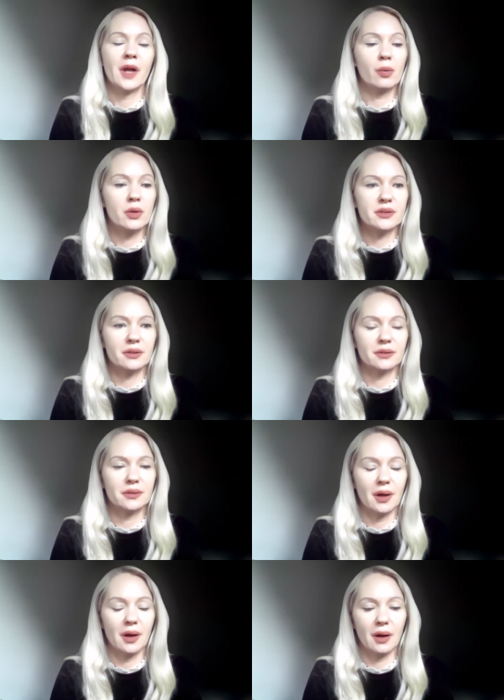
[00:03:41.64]
I wasn't.
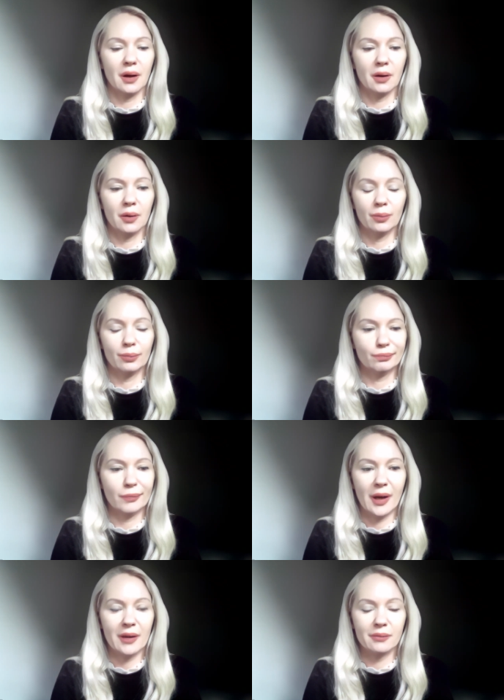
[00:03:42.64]
Um,
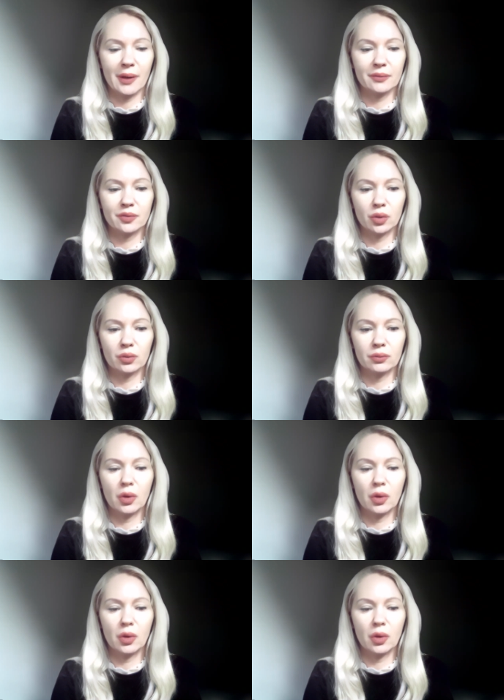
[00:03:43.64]
I, I don't.